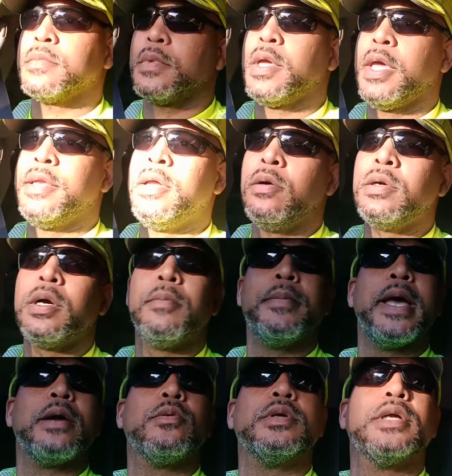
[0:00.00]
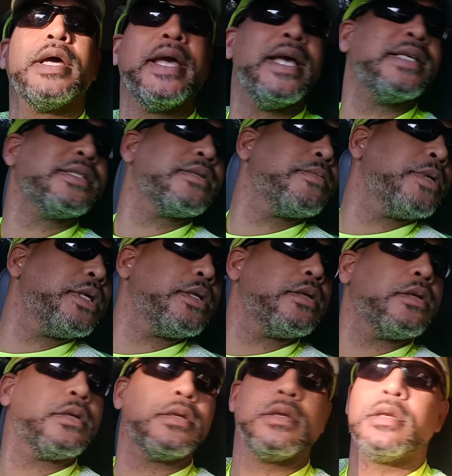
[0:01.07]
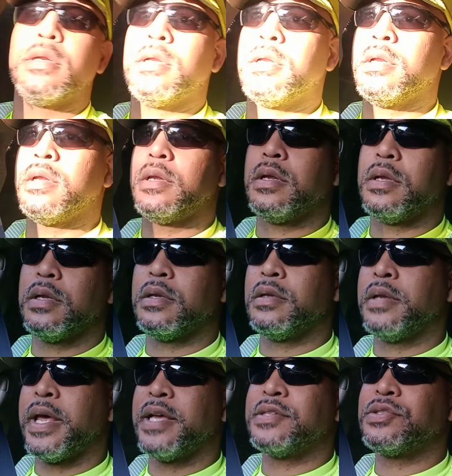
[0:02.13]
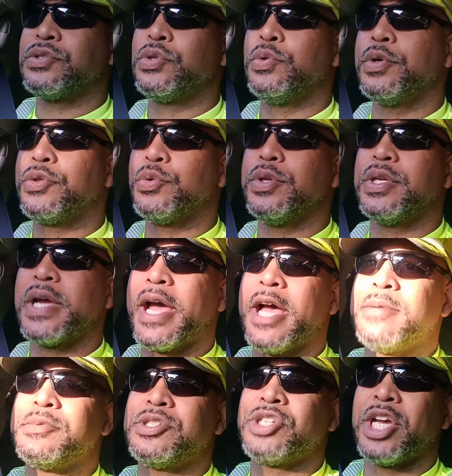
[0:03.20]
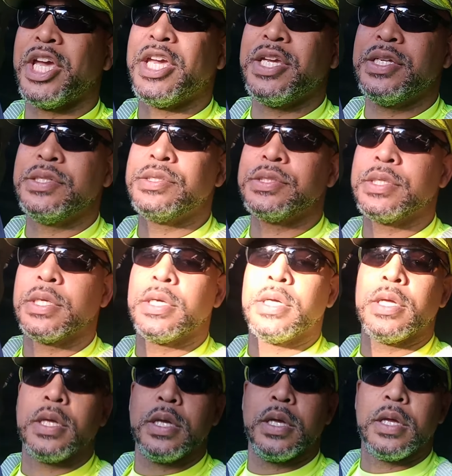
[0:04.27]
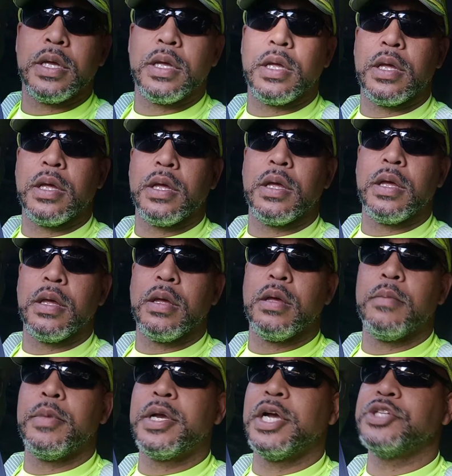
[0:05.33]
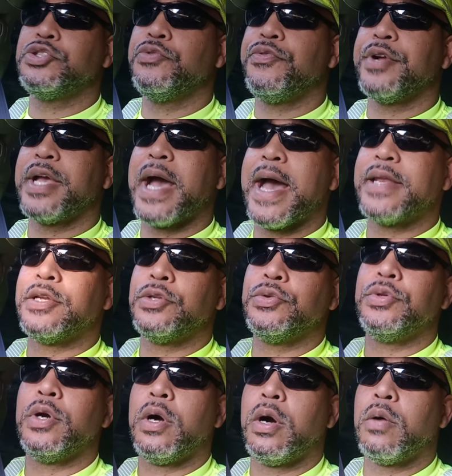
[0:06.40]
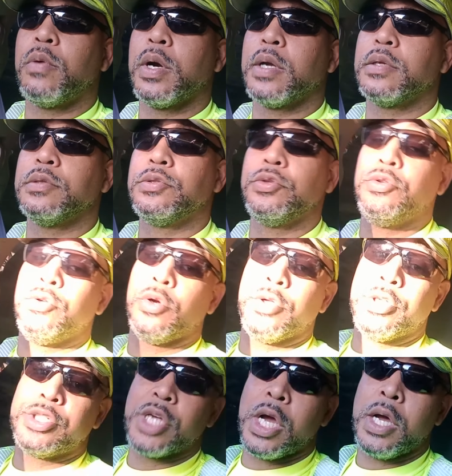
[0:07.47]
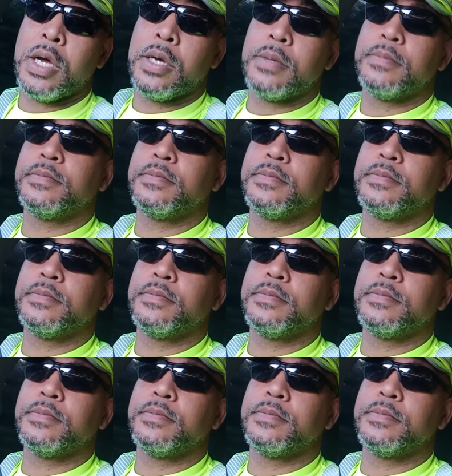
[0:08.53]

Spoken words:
And don't come back with an estimate that's 2 and 3 times changed because you forgot to do your homework. Do you know your job?